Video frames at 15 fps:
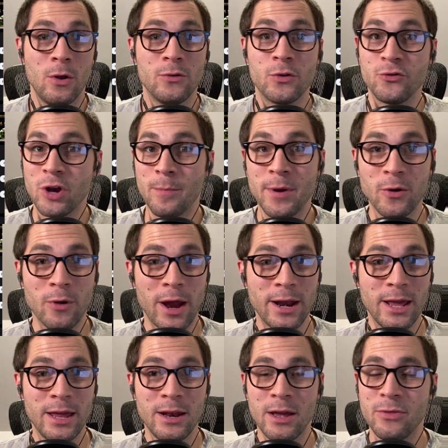So jumping right
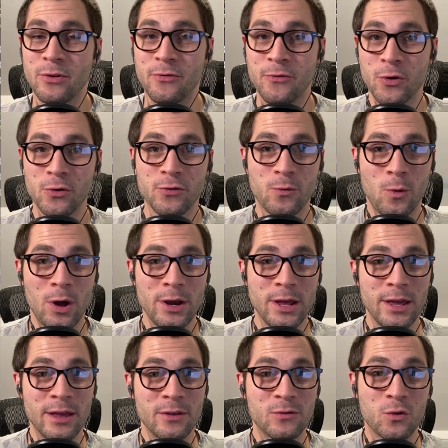in, the first one
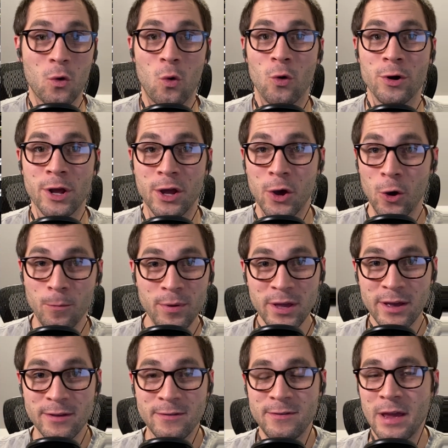is
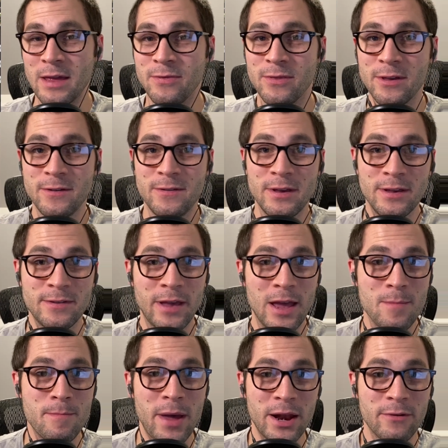Cornucopias, and this is a
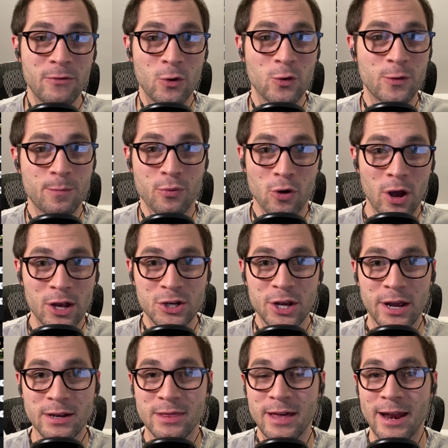metaverse
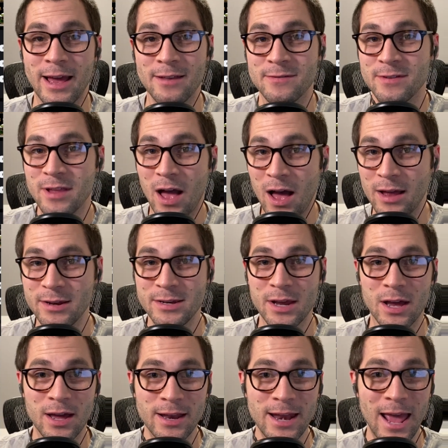project that has not
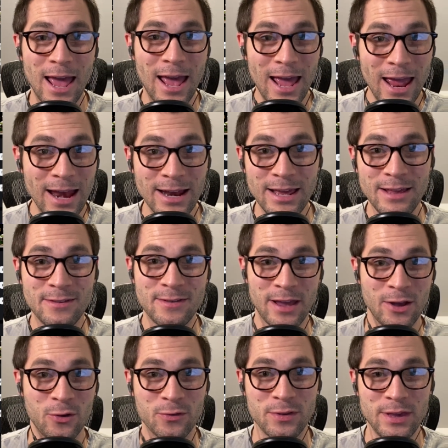done any
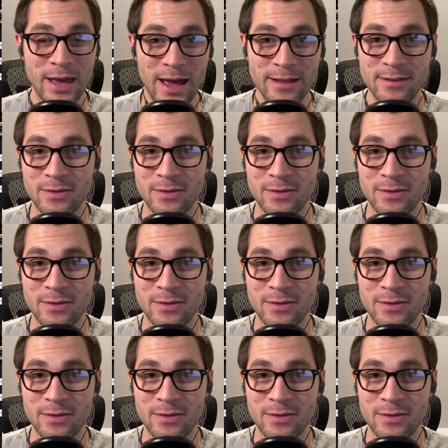sales yet.